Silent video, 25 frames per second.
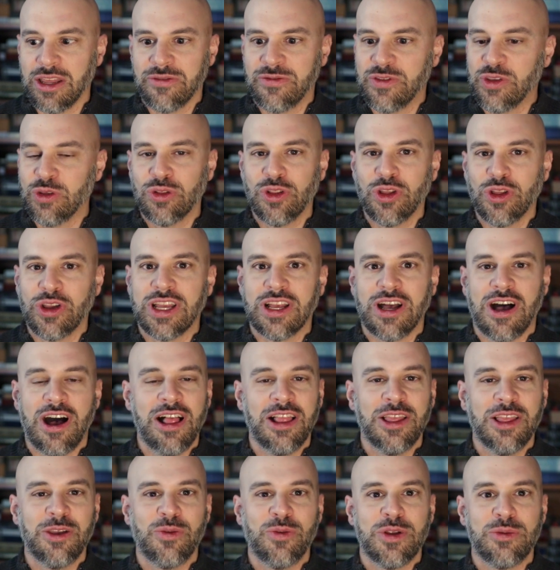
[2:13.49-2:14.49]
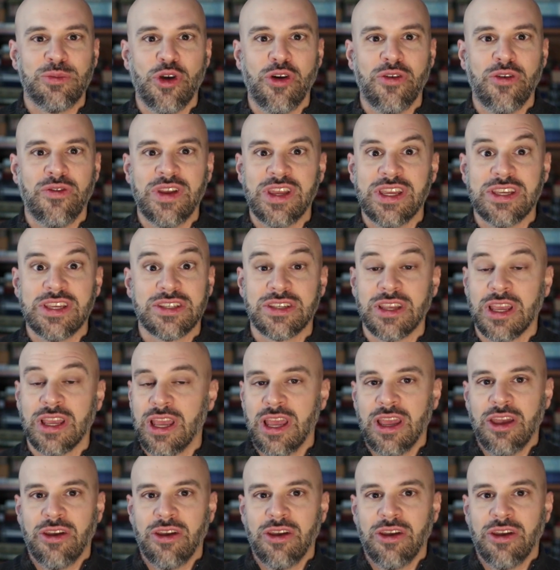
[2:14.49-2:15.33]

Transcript: If you look at Hollywood movies